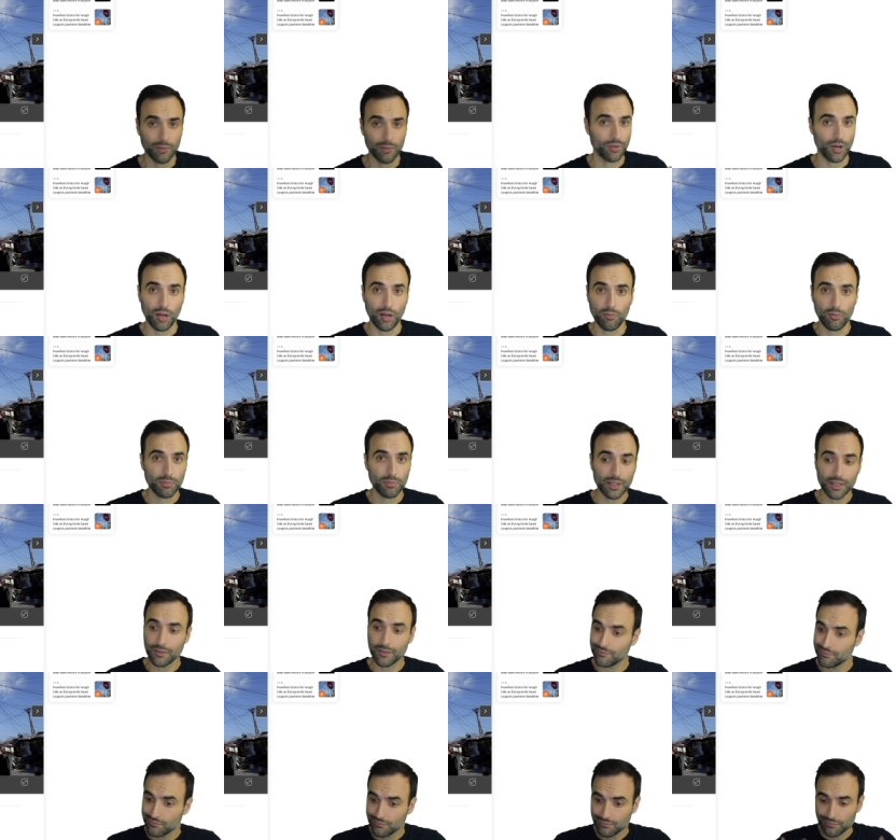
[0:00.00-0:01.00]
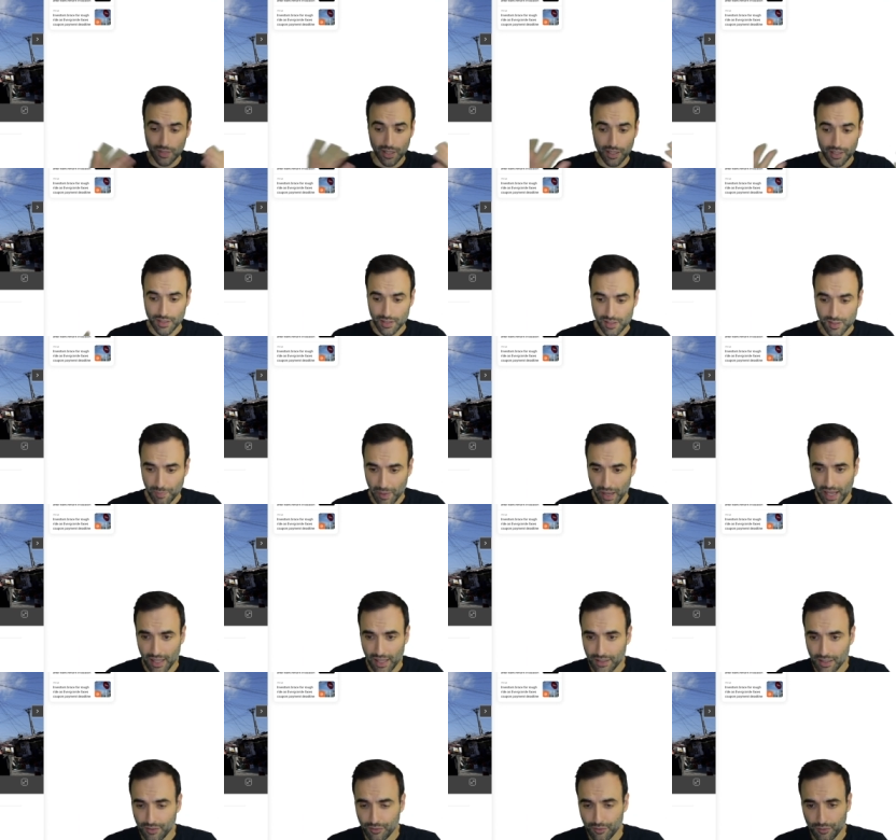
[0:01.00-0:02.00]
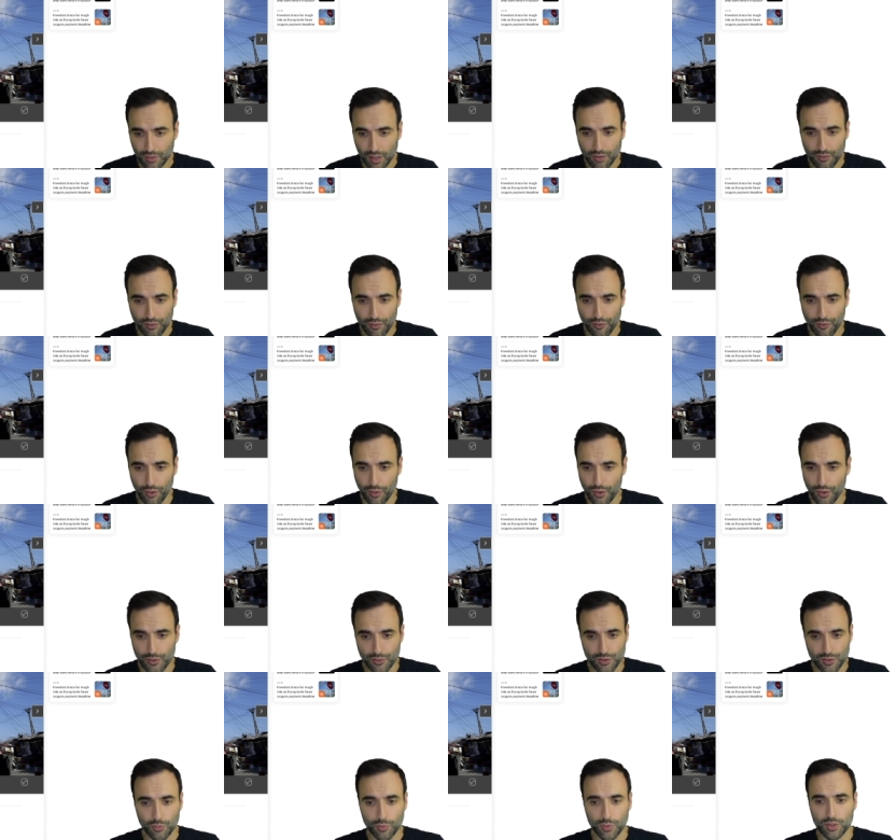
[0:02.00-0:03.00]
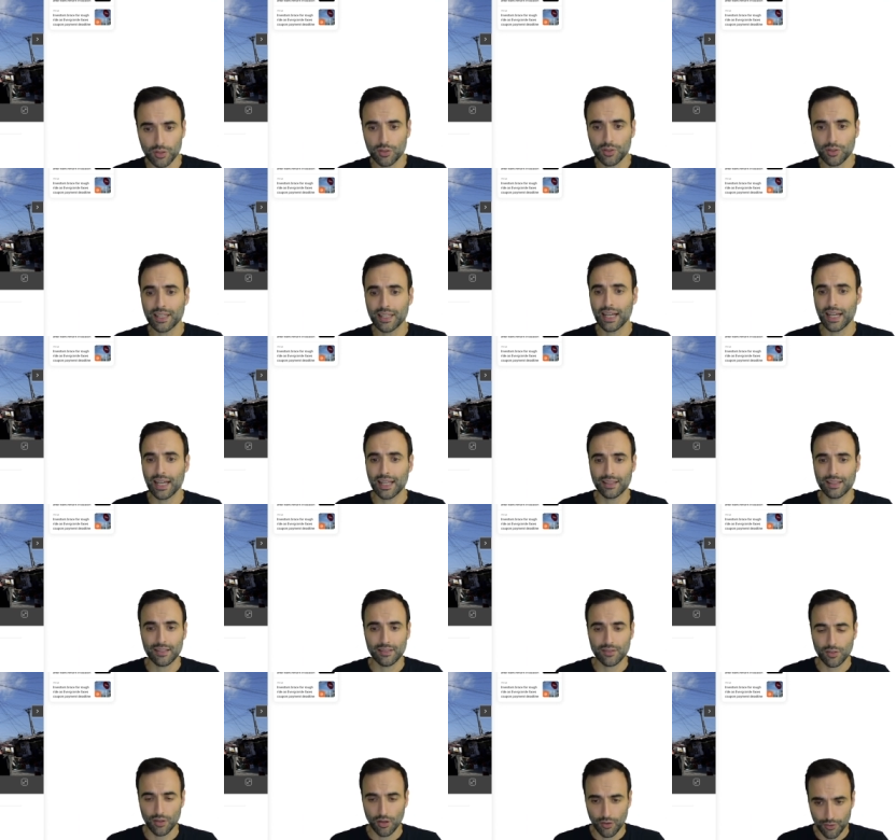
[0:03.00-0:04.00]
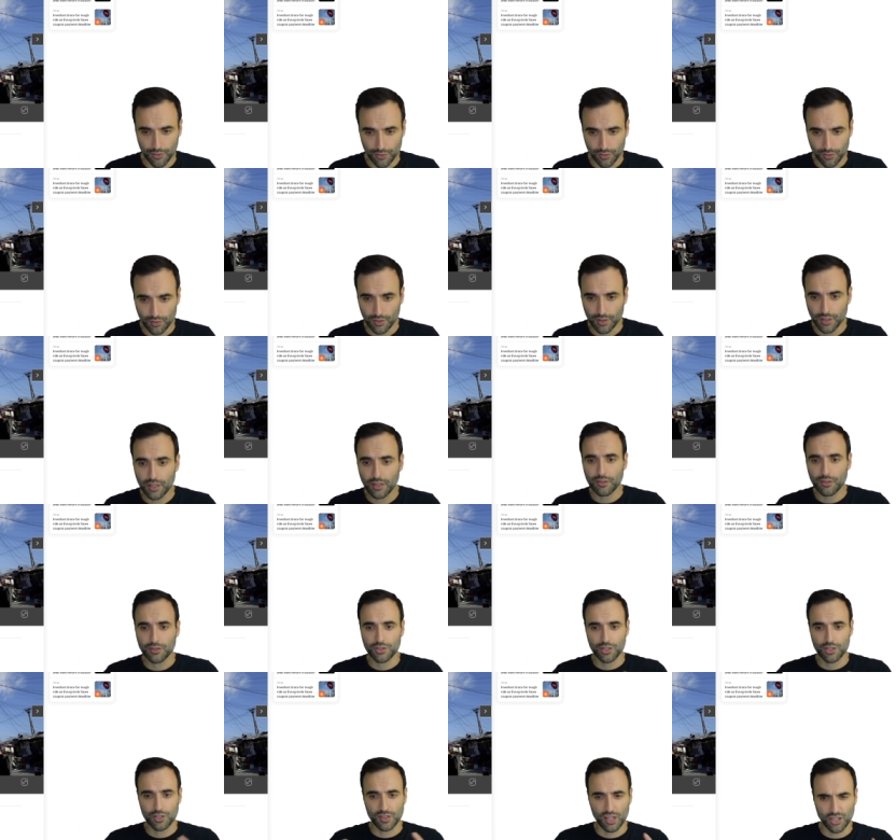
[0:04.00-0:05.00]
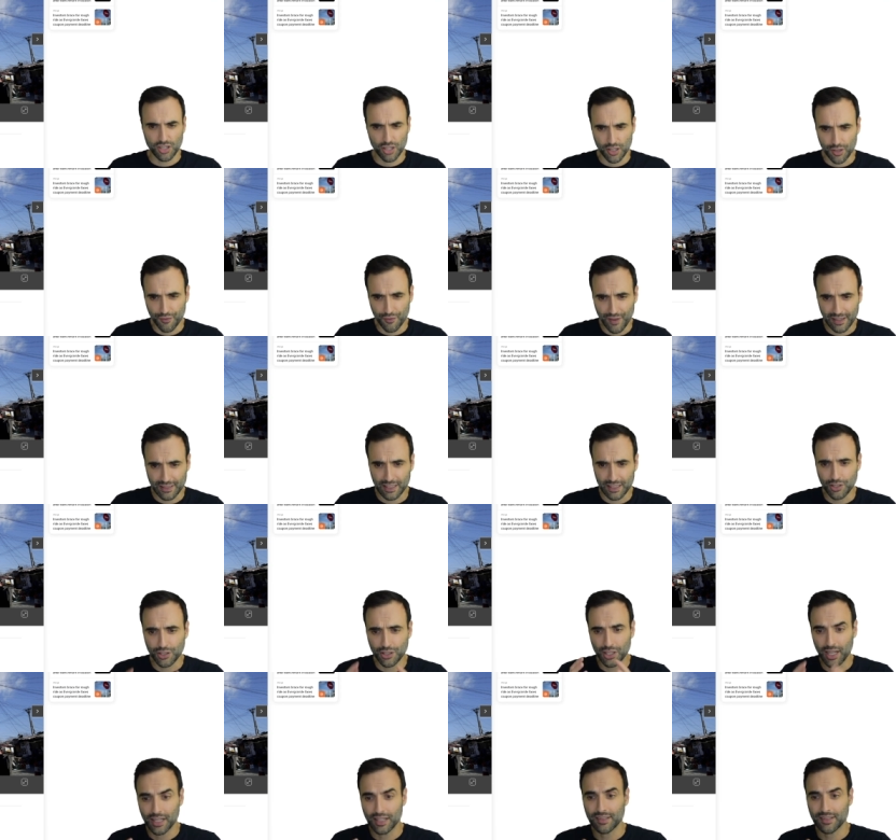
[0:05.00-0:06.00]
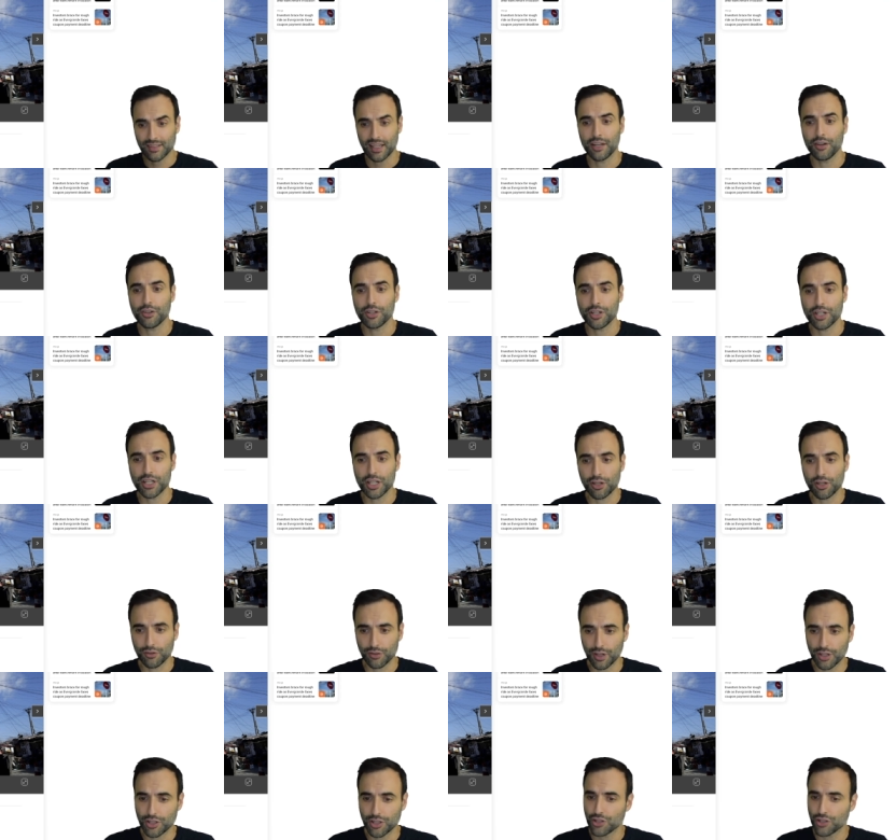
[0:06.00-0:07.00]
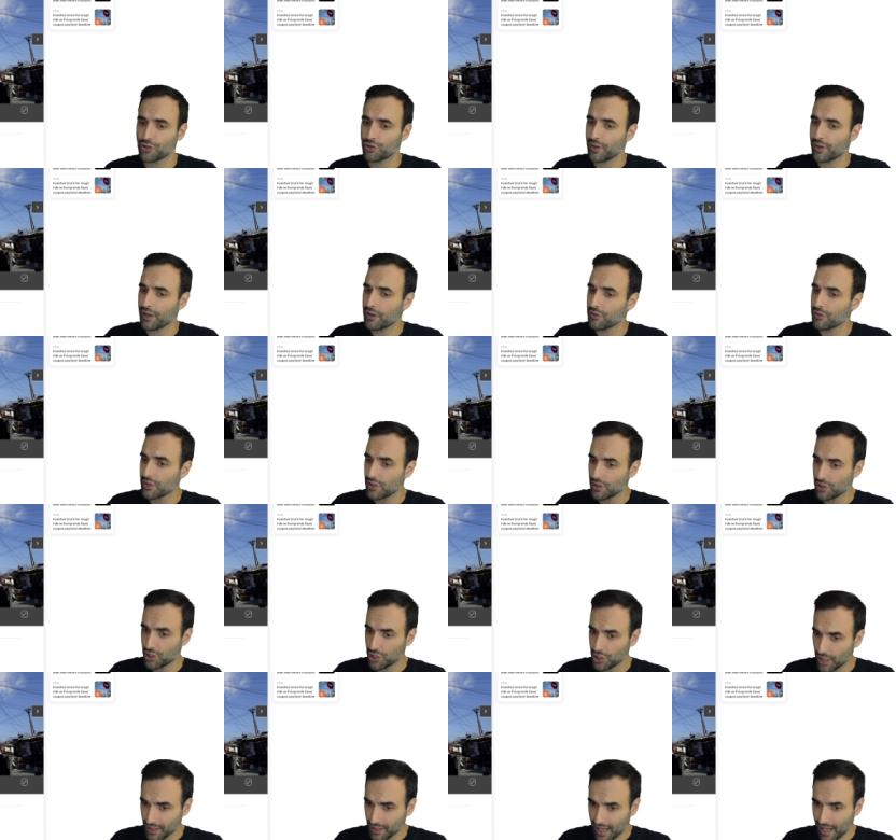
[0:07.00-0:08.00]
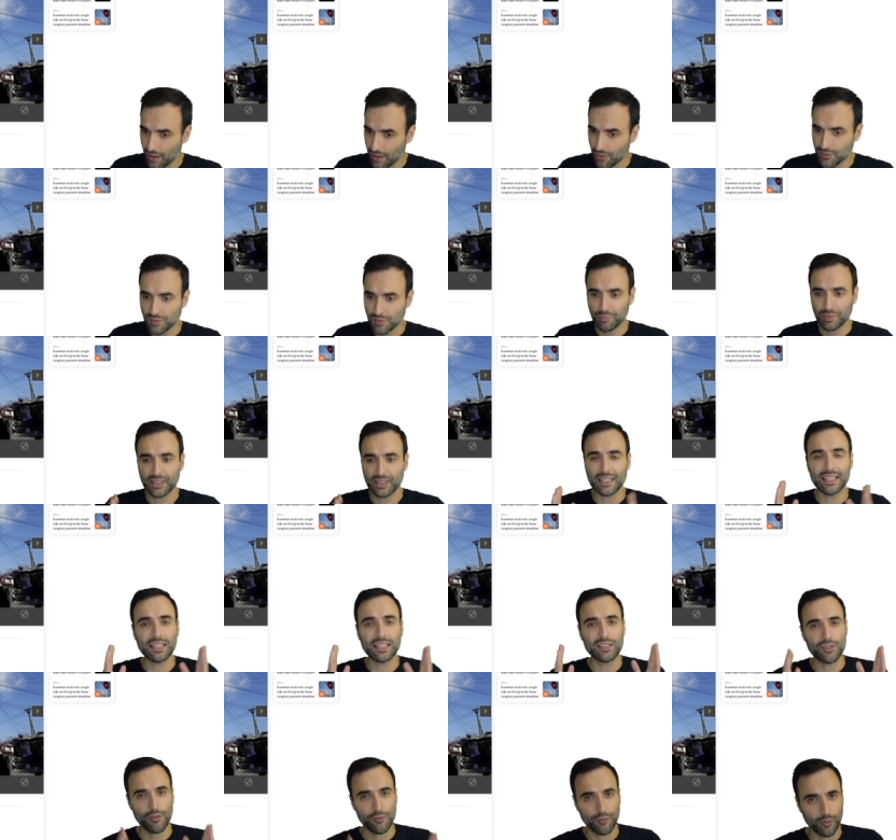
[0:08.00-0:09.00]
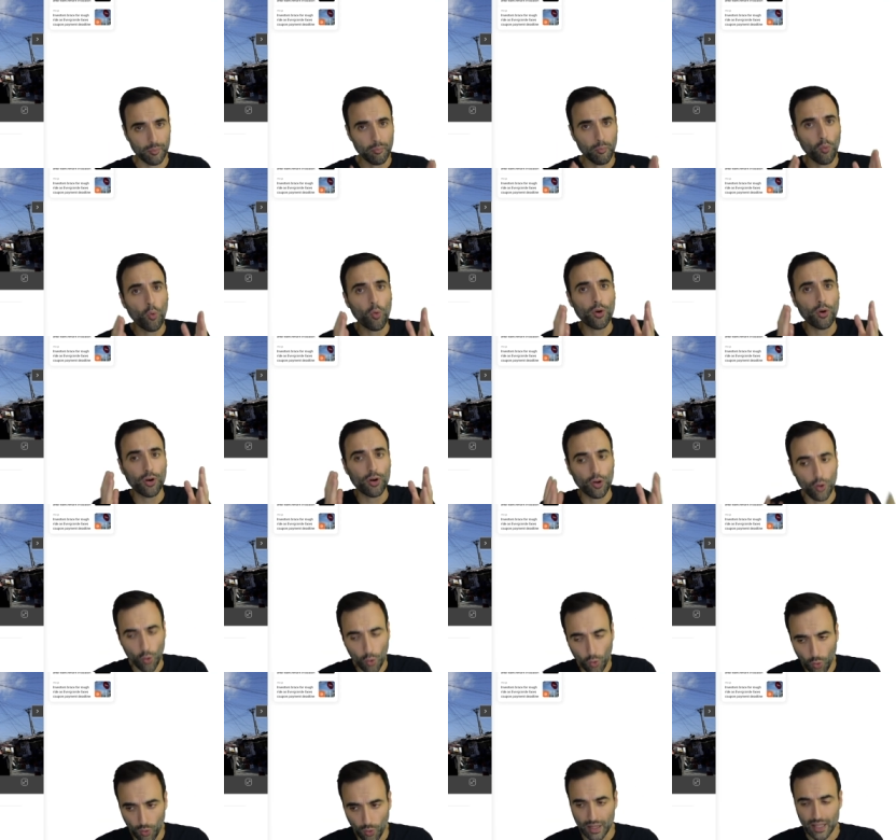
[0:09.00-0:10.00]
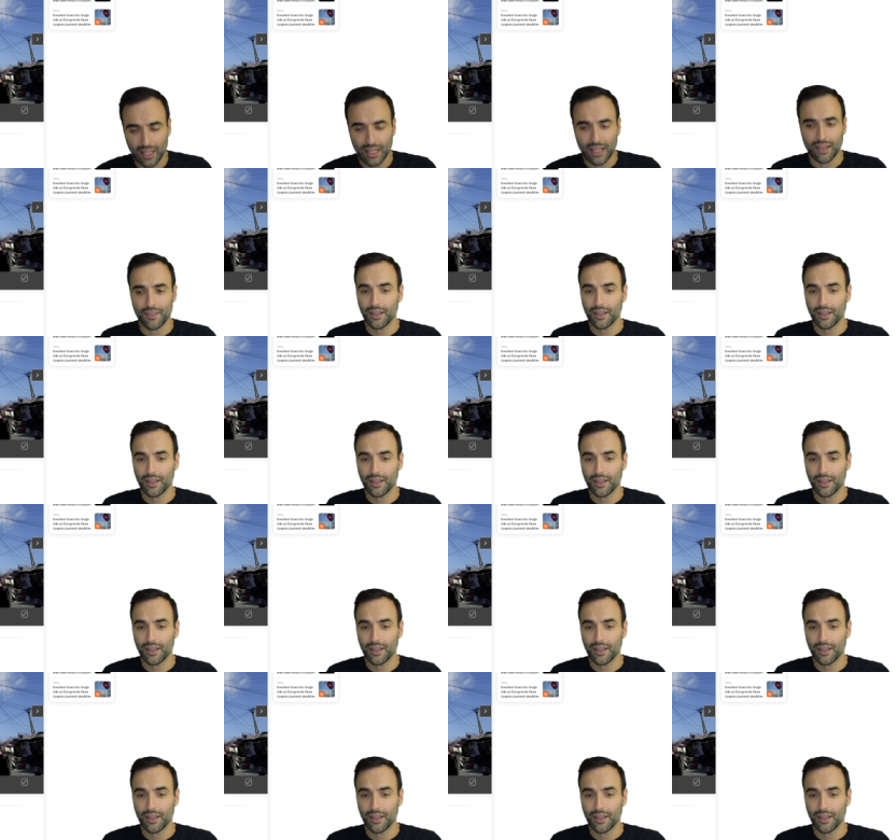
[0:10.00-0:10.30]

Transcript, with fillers: Probably might expand even even further. So we're looking at this article here is just touching on the fact that China's energy crunch triggers shutdowns, pleas for more coal.